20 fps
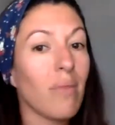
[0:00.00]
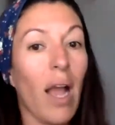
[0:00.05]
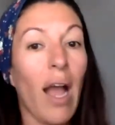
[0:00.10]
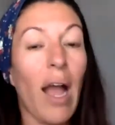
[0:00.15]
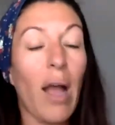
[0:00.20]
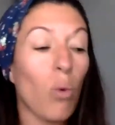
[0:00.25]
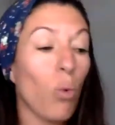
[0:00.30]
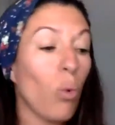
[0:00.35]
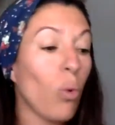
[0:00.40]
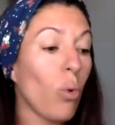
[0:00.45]

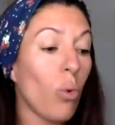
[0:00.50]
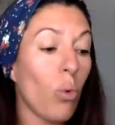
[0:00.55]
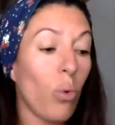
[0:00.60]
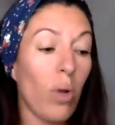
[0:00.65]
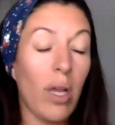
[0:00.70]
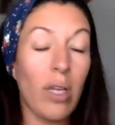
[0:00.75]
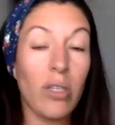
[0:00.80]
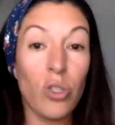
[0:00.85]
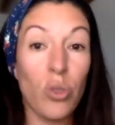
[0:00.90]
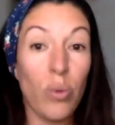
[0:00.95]

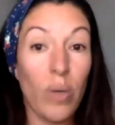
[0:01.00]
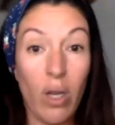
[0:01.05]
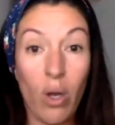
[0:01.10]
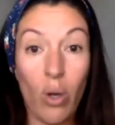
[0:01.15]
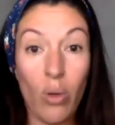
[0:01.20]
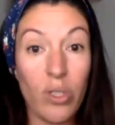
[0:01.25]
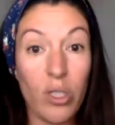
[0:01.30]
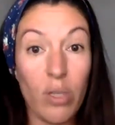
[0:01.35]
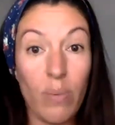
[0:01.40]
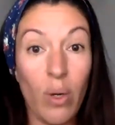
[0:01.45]
and doing
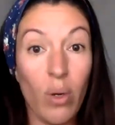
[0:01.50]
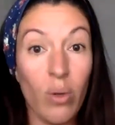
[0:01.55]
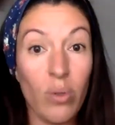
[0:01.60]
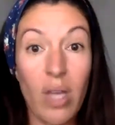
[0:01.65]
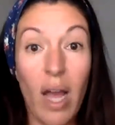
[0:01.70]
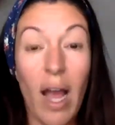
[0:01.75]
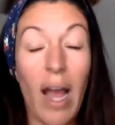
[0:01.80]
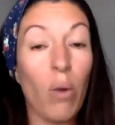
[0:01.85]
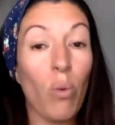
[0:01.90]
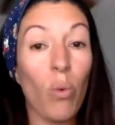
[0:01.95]
host to post,
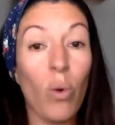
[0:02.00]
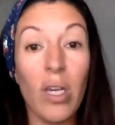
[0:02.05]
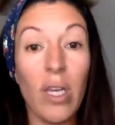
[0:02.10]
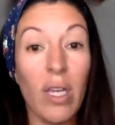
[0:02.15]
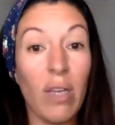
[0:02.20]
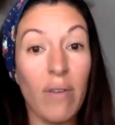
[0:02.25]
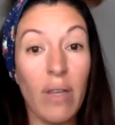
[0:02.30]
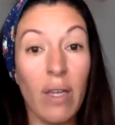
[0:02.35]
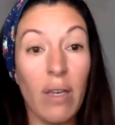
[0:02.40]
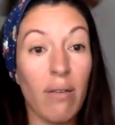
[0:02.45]
I wouldn't
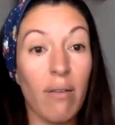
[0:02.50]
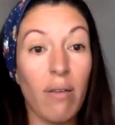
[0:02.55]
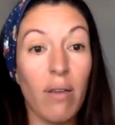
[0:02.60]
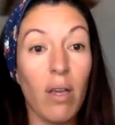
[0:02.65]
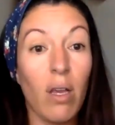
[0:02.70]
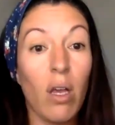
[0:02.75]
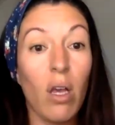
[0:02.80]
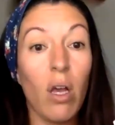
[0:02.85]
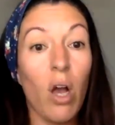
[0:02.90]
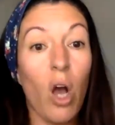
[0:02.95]
even
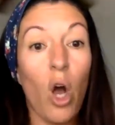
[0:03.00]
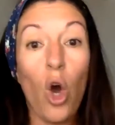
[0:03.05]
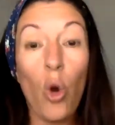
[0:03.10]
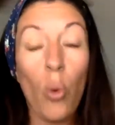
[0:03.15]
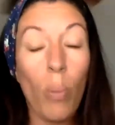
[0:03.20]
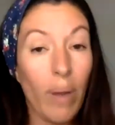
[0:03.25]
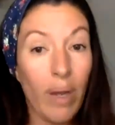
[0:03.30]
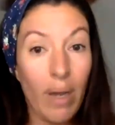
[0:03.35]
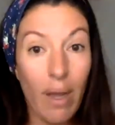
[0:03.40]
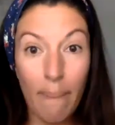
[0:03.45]

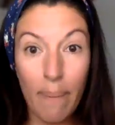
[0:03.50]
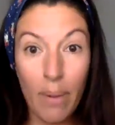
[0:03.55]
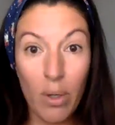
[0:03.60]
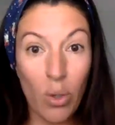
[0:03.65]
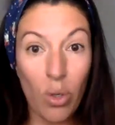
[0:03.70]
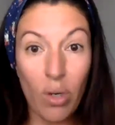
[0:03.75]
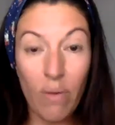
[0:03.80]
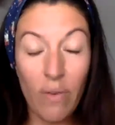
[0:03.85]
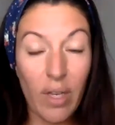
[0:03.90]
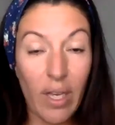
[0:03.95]
open up your
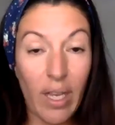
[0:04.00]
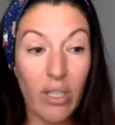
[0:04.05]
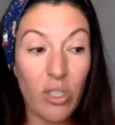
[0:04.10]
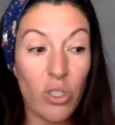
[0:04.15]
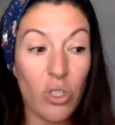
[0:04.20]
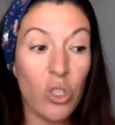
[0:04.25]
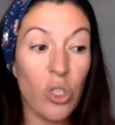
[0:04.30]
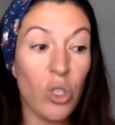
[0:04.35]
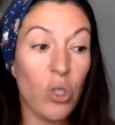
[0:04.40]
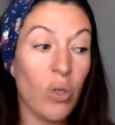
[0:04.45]

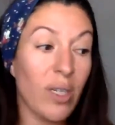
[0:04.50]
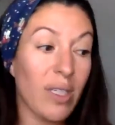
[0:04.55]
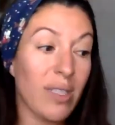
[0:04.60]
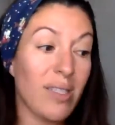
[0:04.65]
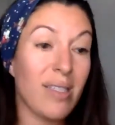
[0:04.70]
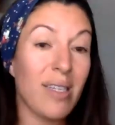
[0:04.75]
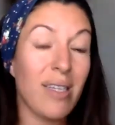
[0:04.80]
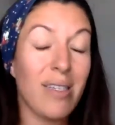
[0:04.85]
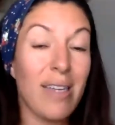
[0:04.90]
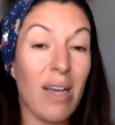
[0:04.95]
notifications till you can
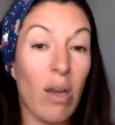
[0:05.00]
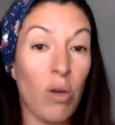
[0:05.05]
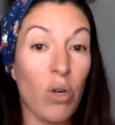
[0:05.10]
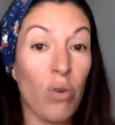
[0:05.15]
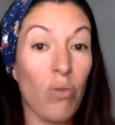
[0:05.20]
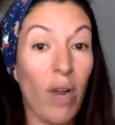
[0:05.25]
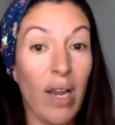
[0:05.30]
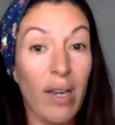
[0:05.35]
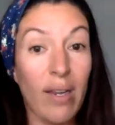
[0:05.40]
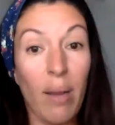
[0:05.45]
sit down and
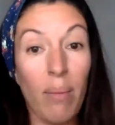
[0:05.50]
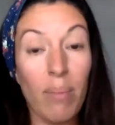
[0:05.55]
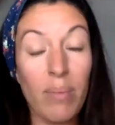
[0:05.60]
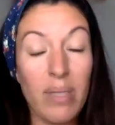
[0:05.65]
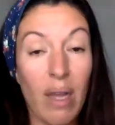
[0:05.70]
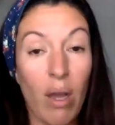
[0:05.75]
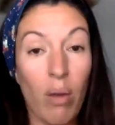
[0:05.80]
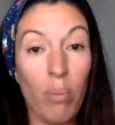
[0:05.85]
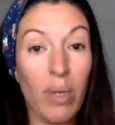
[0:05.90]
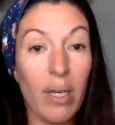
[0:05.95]
write names
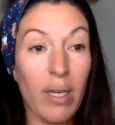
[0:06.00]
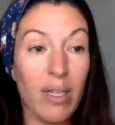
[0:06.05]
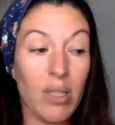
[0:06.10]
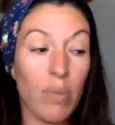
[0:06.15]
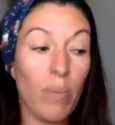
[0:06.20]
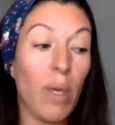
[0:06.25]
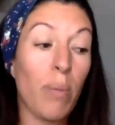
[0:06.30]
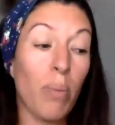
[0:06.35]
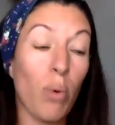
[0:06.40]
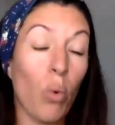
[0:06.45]
down, because
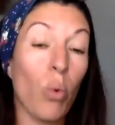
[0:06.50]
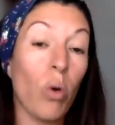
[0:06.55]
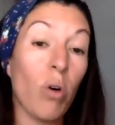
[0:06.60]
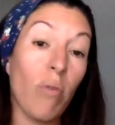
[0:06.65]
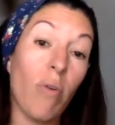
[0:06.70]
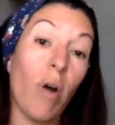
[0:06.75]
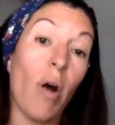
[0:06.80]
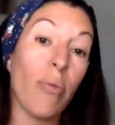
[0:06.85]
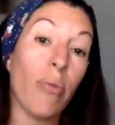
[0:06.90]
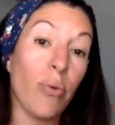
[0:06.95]
people will
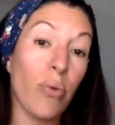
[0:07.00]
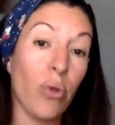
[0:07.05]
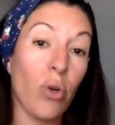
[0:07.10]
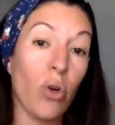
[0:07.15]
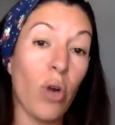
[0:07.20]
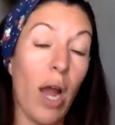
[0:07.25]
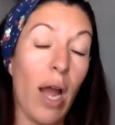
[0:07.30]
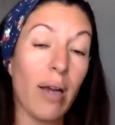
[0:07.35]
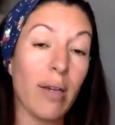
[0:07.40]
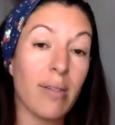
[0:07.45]
fall through the
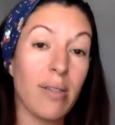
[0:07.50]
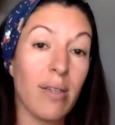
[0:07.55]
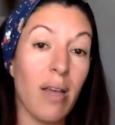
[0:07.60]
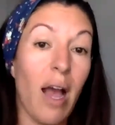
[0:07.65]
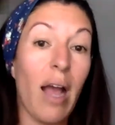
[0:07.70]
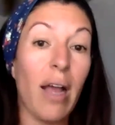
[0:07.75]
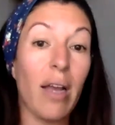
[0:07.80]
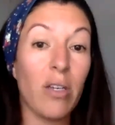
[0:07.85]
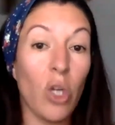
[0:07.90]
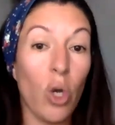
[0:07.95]
cracks.
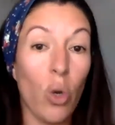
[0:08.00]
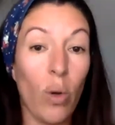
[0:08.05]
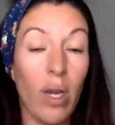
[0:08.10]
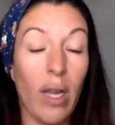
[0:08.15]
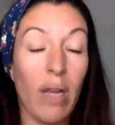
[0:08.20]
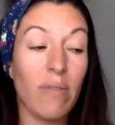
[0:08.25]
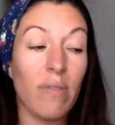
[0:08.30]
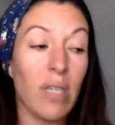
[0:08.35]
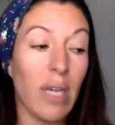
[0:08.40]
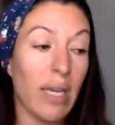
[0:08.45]
I know it,
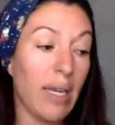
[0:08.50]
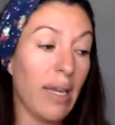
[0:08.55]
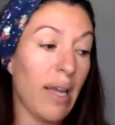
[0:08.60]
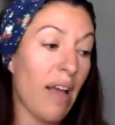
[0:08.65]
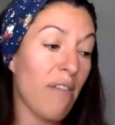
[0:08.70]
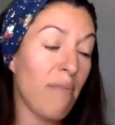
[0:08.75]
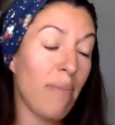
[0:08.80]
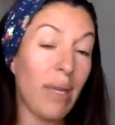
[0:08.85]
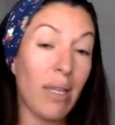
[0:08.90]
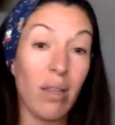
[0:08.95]
I've done it.
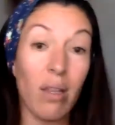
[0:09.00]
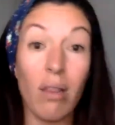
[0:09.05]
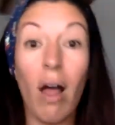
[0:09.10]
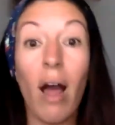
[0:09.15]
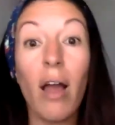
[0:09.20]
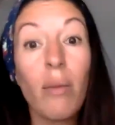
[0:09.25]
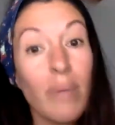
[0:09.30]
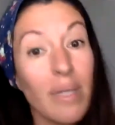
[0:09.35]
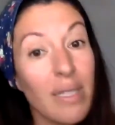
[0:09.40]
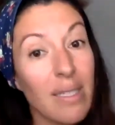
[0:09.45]
I've made a
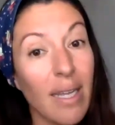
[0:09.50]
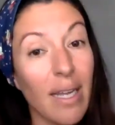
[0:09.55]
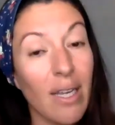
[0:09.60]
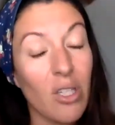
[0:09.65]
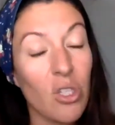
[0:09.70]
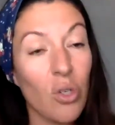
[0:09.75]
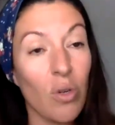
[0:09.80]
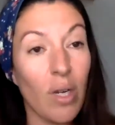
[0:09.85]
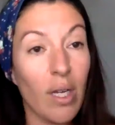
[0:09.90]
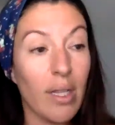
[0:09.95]
lot of mistakes
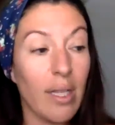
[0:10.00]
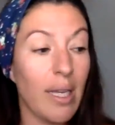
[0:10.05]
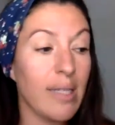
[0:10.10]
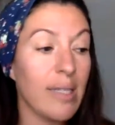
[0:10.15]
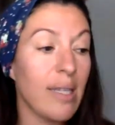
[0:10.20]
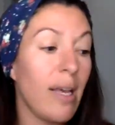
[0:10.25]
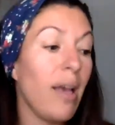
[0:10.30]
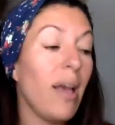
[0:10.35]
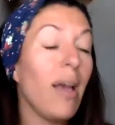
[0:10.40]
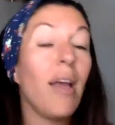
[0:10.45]
during this,
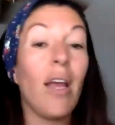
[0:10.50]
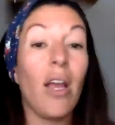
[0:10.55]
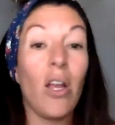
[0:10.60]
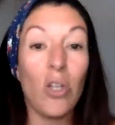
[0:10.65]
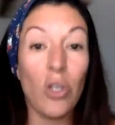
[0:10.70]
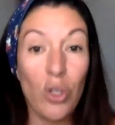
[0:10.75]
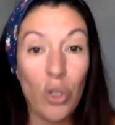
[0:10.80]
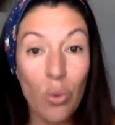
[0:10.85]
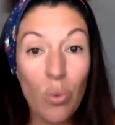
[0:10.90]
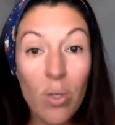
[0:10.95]

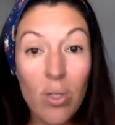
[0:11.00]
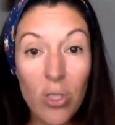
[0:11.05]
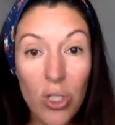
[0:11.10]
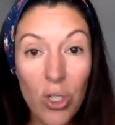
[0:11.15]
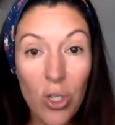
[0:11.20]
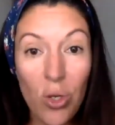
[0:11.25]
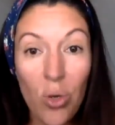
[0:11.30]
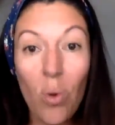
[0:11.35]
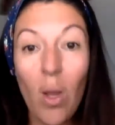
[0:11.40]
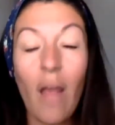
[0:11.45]
and you will
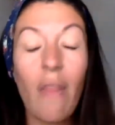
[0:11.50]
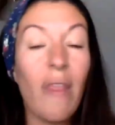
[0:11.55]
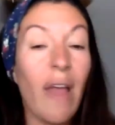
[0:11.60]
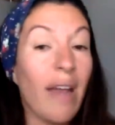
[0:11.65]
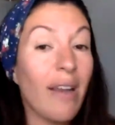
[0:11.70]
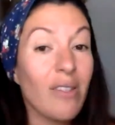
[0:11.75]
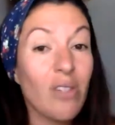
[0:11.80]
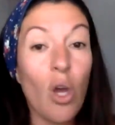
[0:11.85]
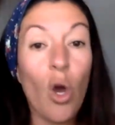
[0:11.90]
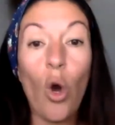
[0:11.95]
too, and that
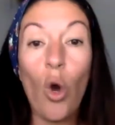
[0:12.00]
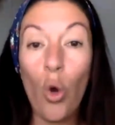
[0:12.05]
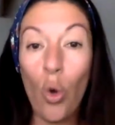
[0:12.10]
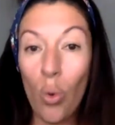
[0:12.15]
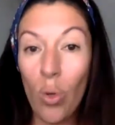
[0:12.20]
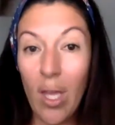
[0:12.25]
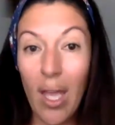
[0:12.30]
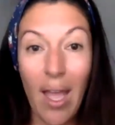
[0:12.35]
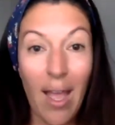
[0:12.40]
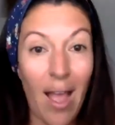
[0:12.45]
is
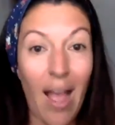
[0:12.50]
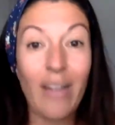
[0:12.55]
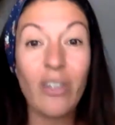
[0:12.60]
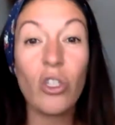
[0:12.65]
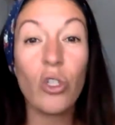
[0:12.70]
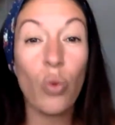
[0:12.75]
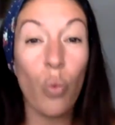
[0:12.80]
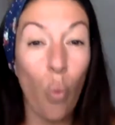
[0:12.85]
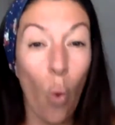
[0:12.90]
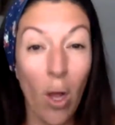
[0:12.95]
okay. I
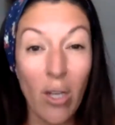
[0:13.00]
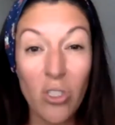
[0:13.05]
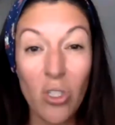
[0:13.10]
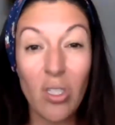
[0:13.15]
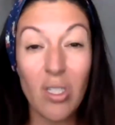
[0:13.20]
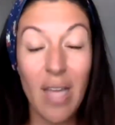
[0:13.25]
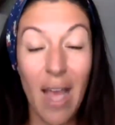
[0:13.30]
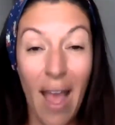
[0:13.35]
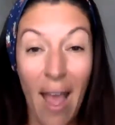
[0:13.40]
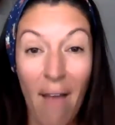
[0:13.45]
just want you
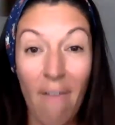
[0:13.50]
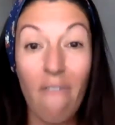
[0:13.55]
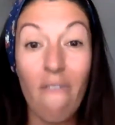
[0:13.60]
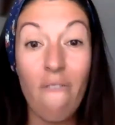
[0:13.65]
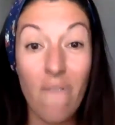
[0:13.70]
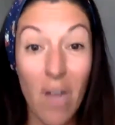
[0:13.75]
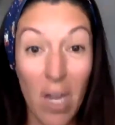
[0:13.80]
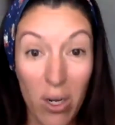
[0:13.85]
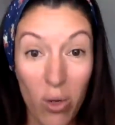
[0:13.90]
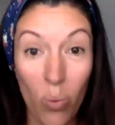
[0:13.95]
to have
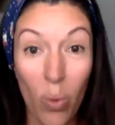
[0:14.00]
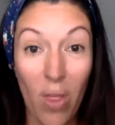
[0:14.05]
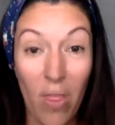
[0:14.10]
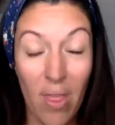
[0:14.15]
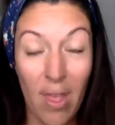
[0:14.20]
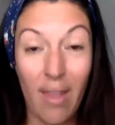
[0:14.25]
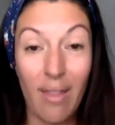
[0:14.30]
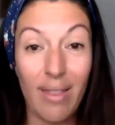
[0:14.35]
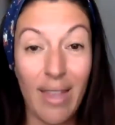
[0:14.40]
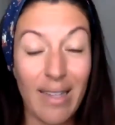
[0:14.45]
fun with
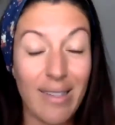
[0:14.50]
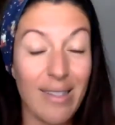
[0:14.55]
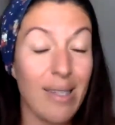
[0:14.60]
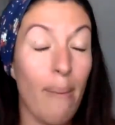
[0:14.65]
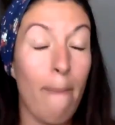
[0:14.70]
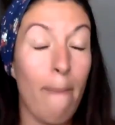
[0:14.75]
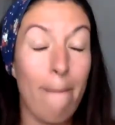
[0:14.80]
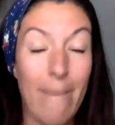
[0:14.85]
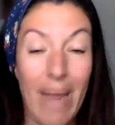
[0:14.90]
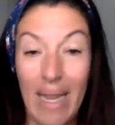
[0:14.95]
it. That's the
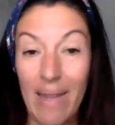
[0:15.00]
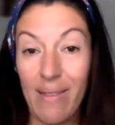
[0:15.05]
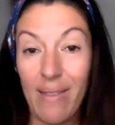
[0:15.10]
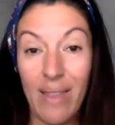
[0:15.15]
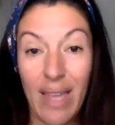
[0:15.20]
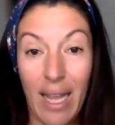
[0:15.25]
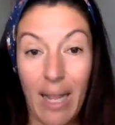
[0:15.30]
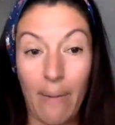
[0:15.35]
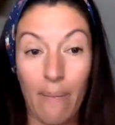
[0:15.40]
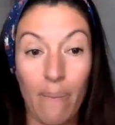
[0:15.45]
main
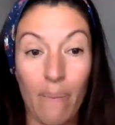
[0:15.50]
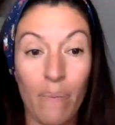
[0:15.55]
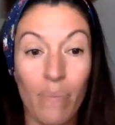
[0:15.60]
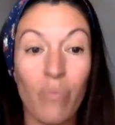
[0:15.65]
thing.